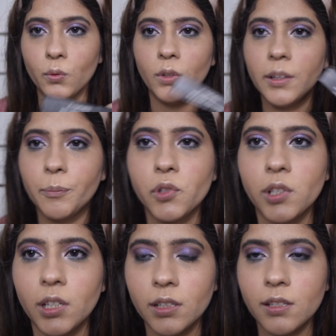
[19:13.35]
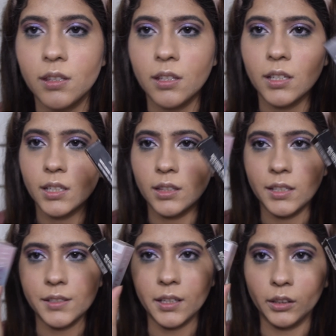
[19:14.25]
Lip shades,
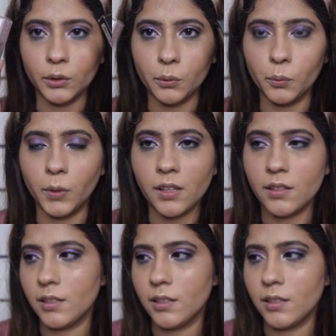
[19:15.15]
these are the two ones.